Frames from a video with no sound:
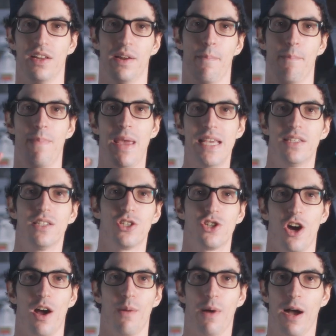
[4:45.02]
an amazing
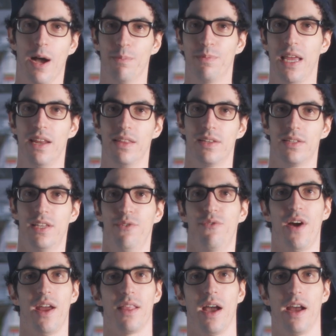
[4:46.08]
job updating the
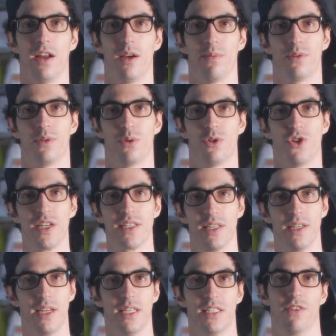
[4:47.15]
T-Fight lineup to address the
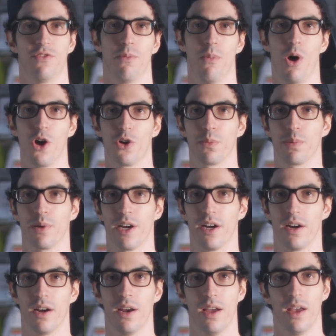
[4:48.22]
needs of the modern player,